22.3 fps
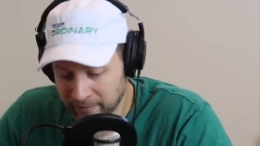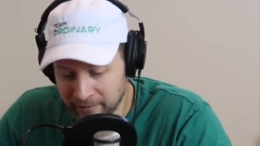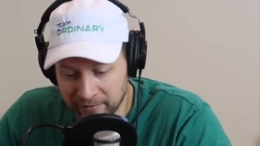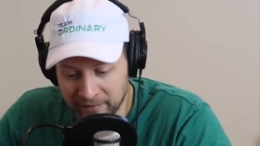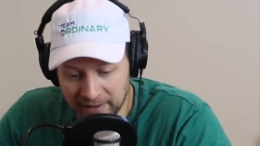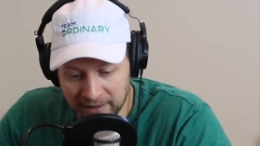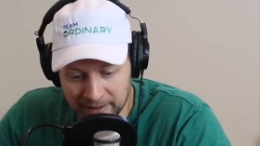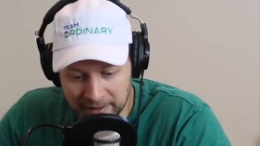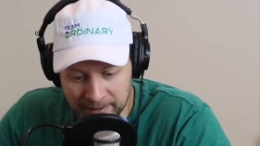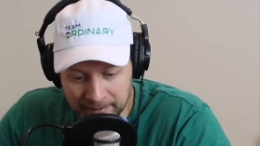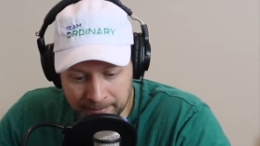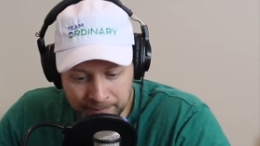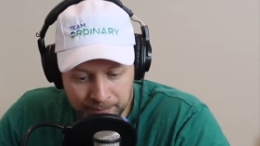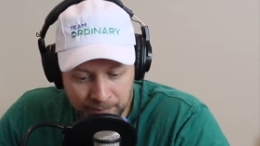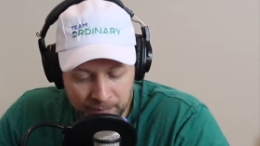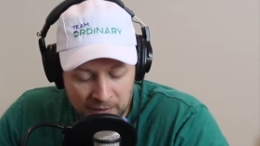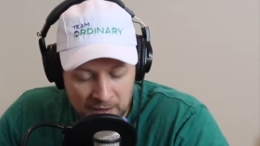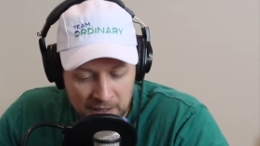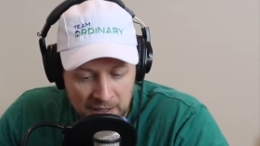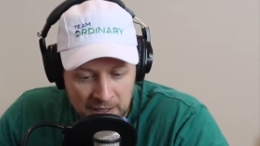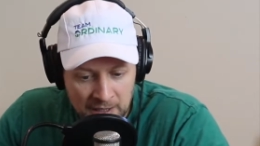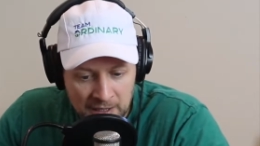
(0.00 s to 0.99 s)
villain.
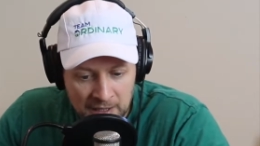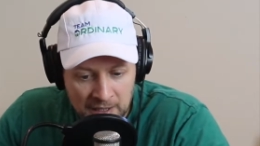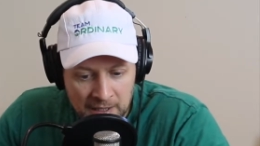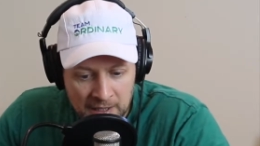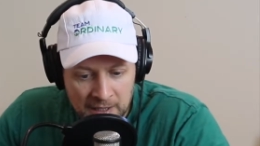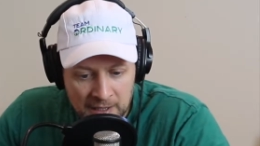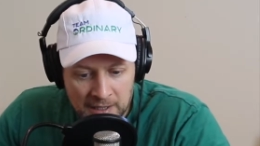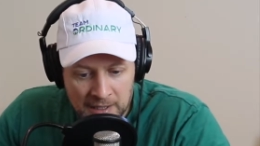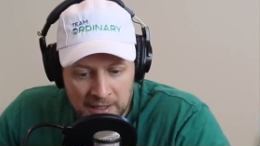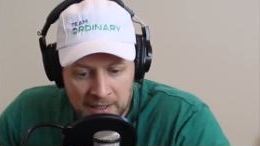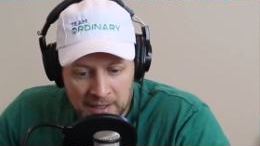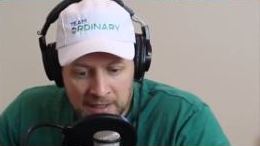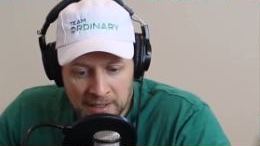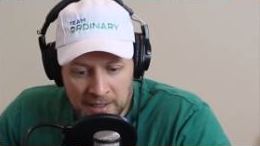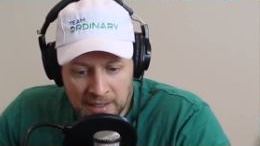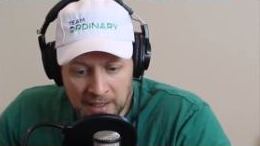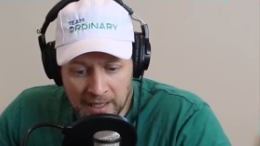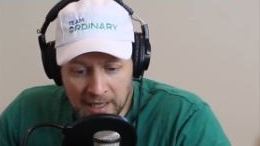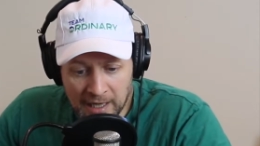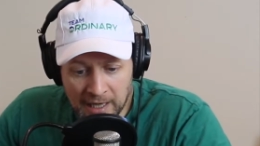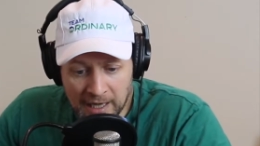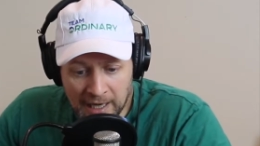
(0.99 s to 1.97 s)

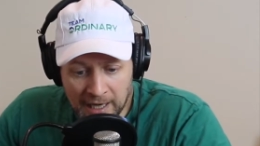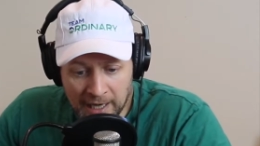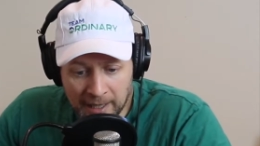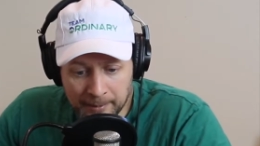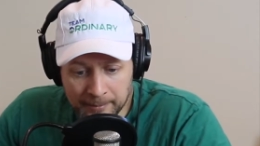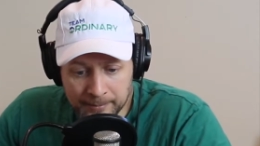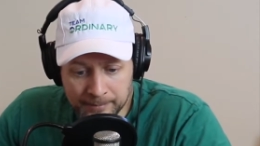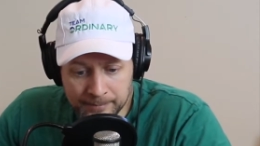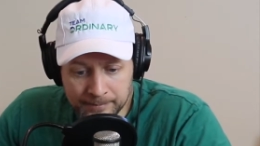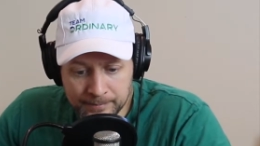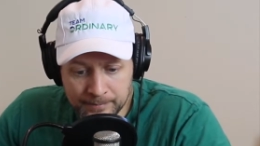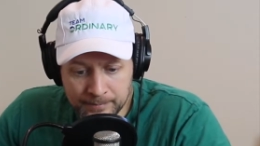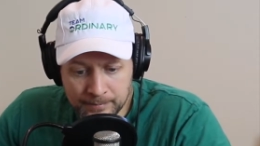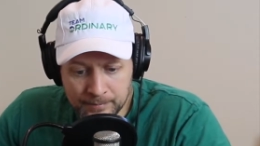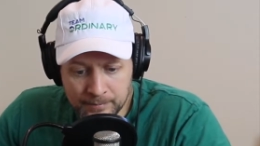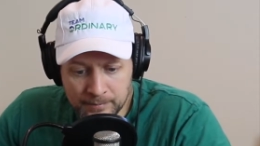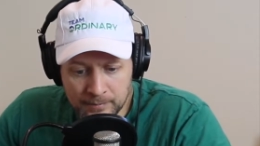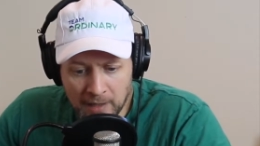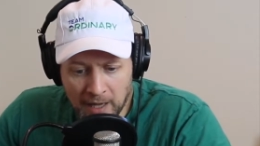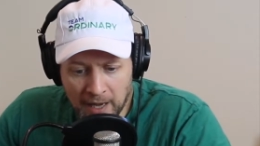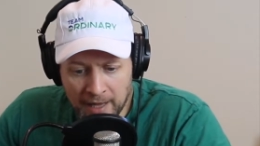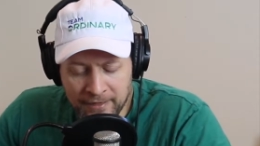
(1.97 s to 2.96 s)

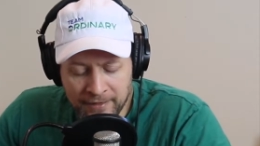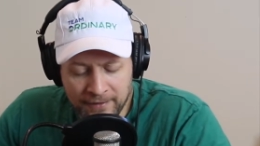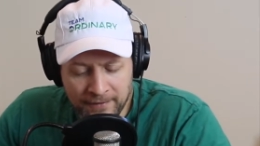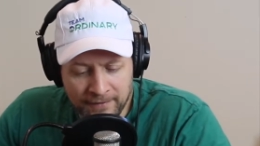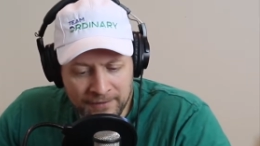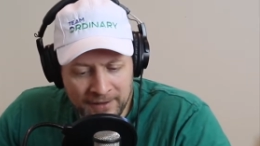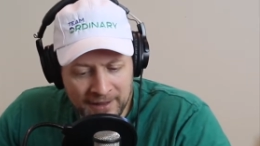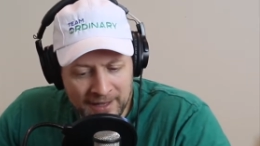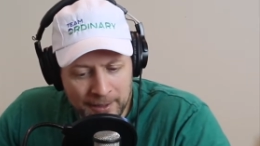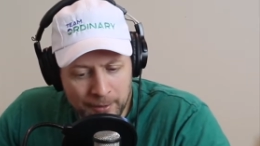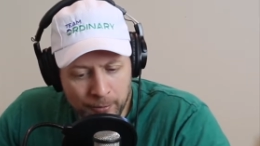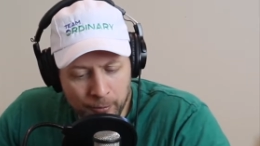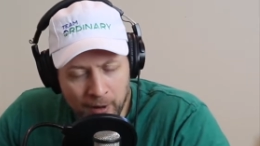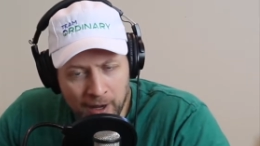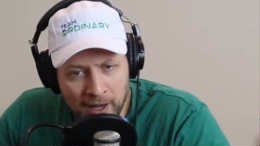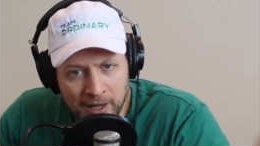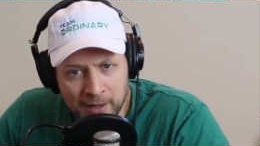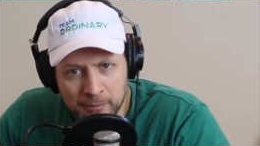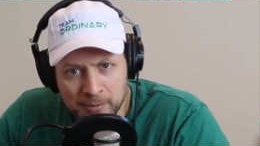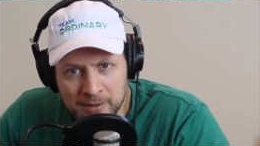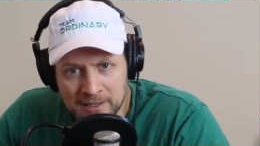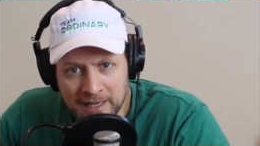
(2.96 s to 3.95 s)
I feel like
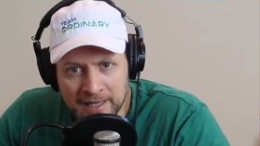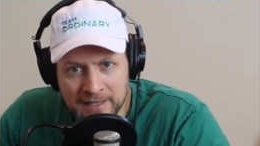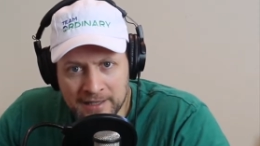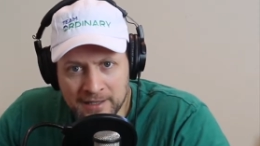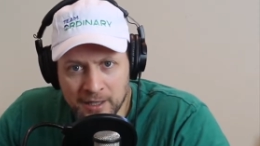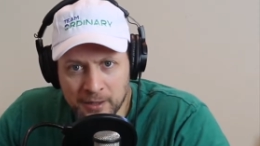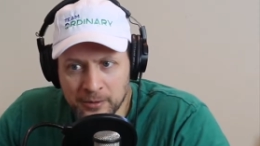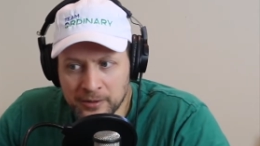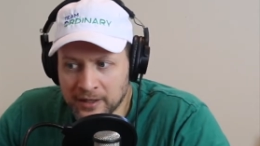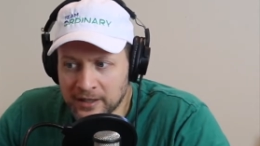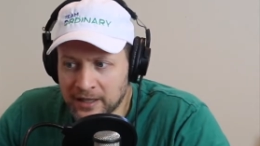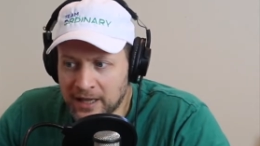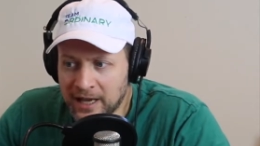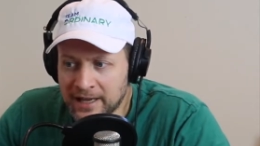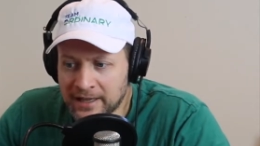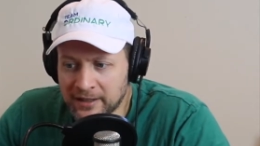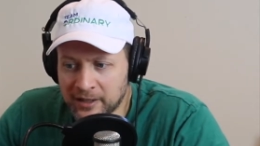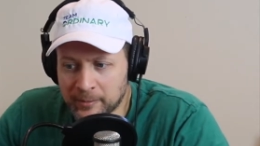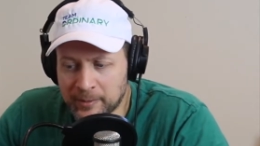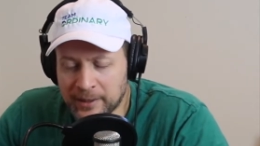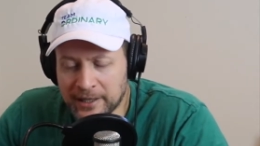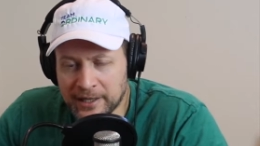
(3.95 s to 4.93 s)
Ron was like toeing the line
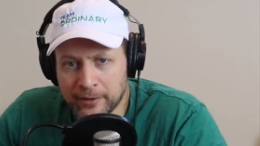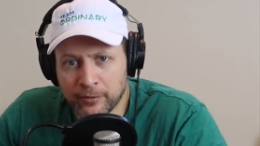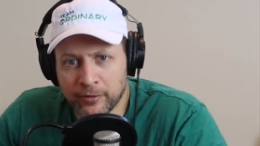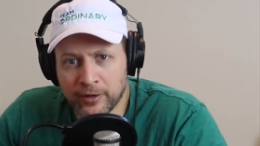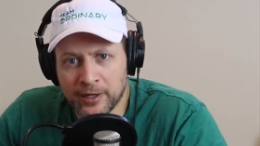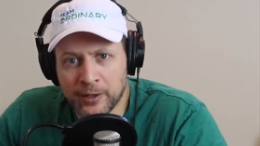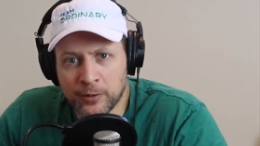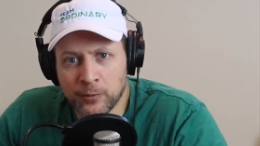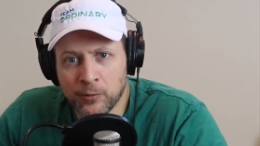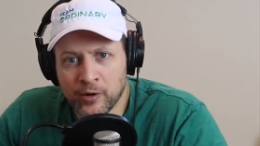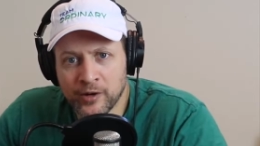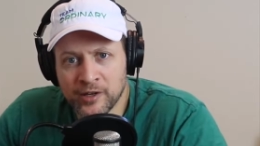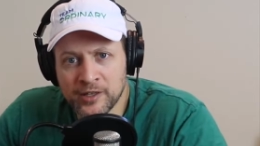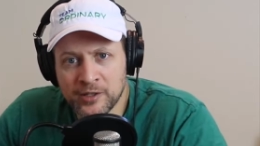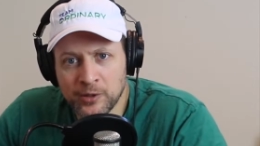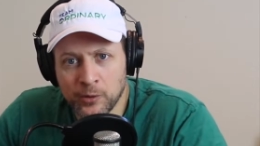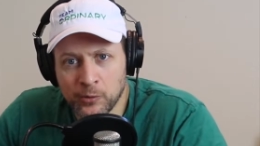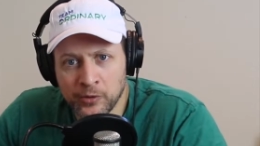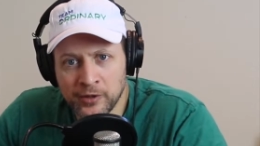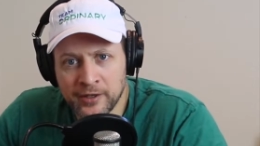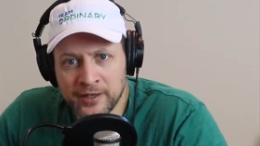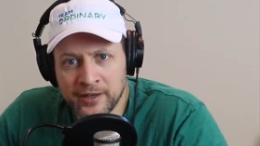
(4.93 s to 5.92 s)
a little bit. He wore his
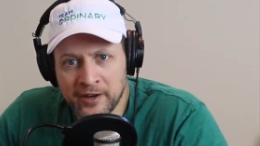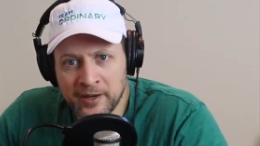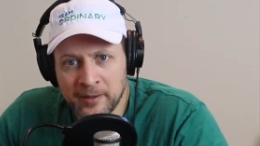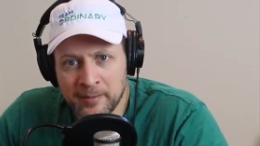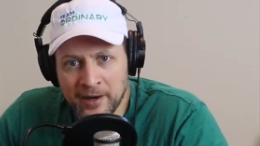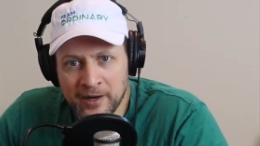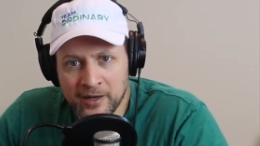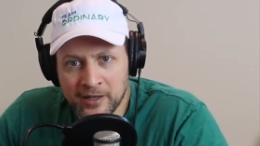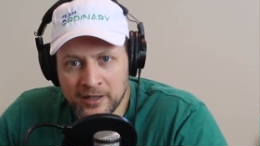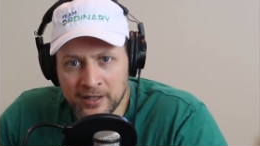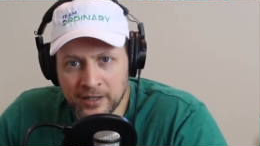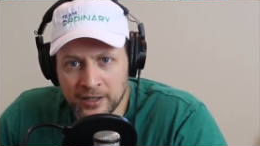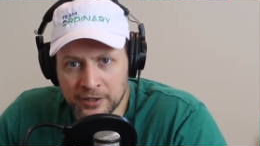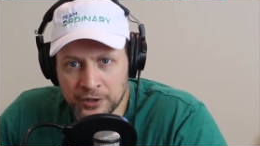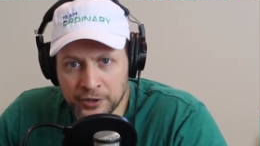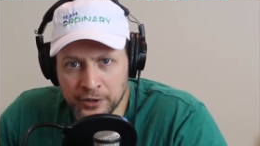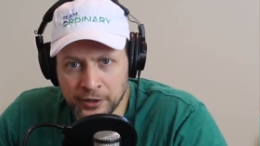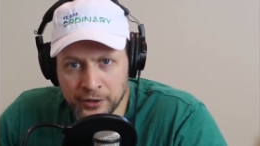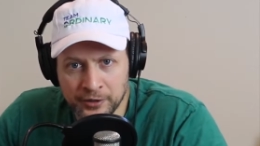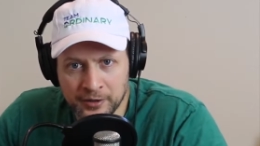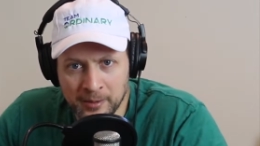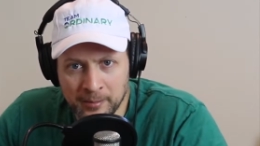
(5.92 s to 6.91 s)
Ordinary Marathon
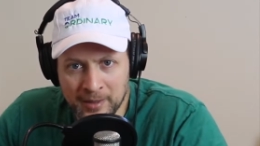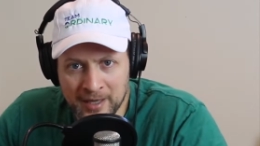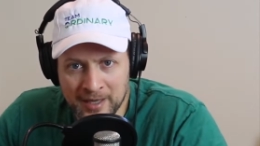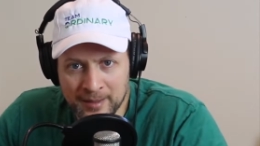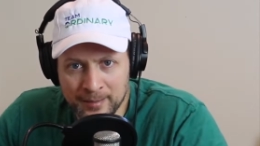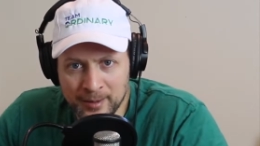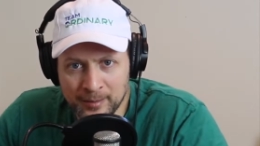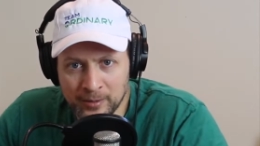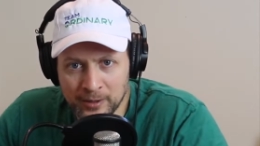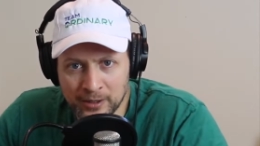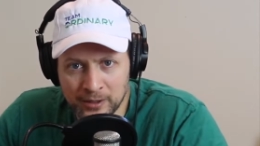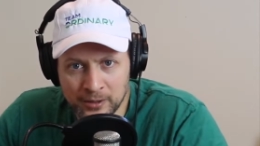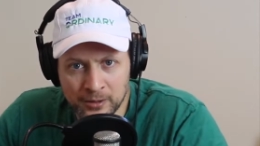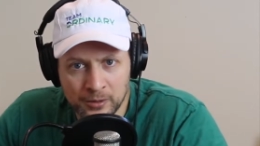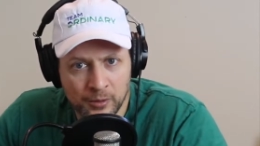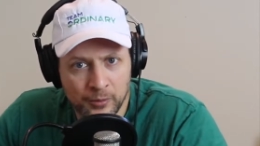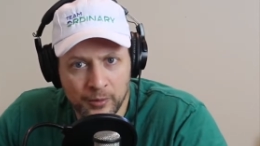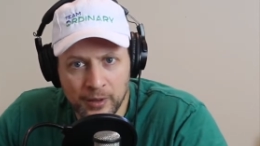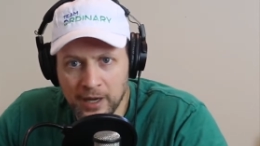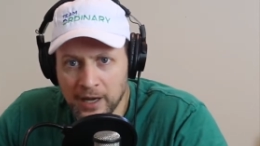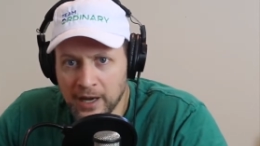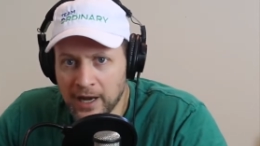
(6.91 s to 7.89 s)
shirt, the baby
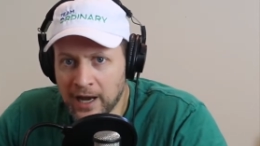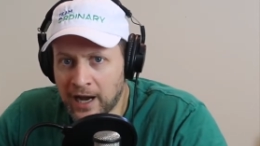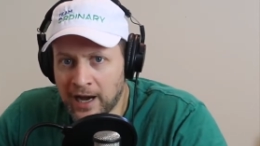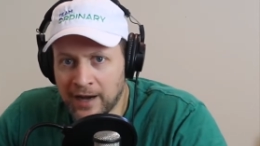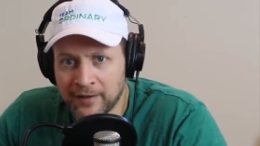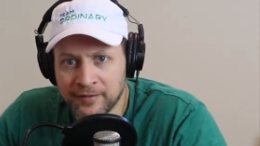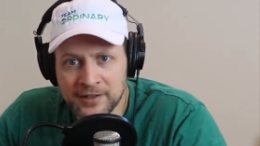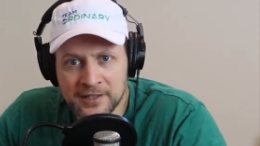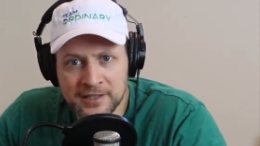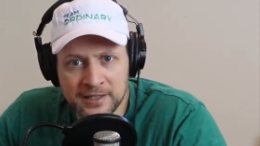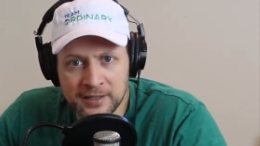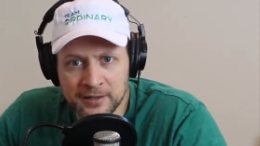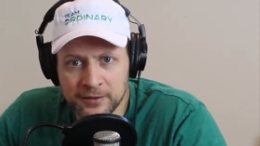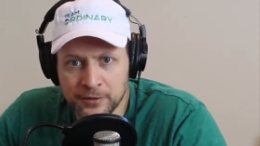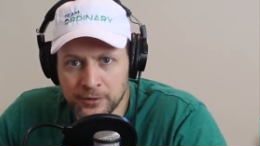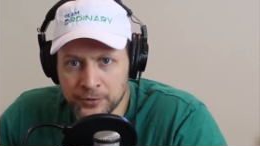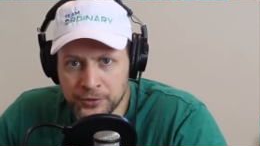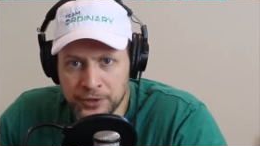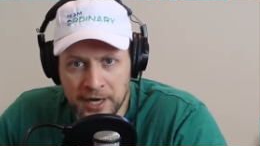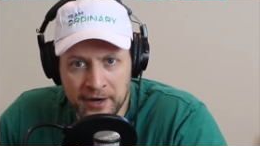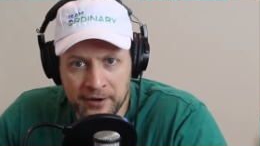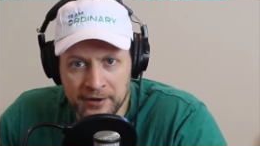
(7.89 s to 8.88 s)
blue, obviously
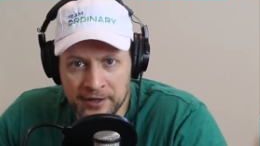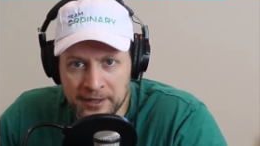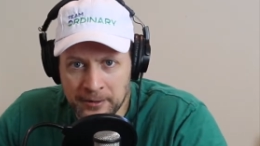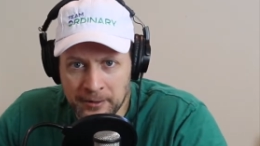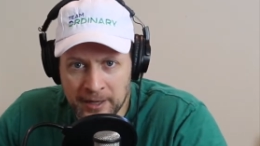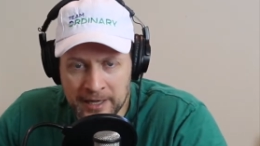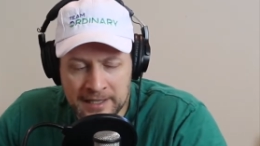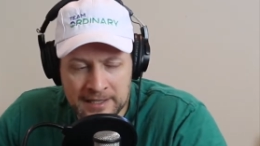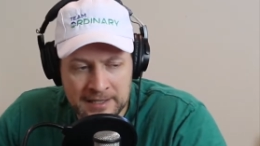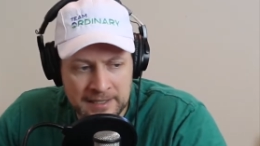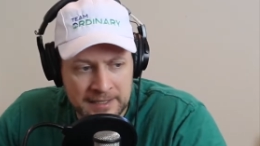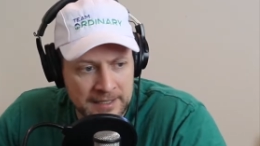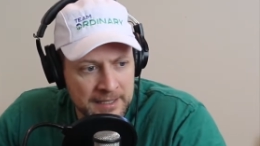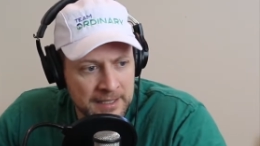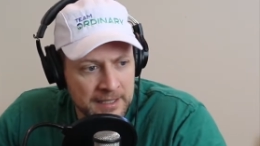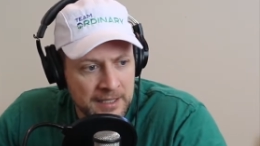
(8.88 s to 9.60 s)
your charity race.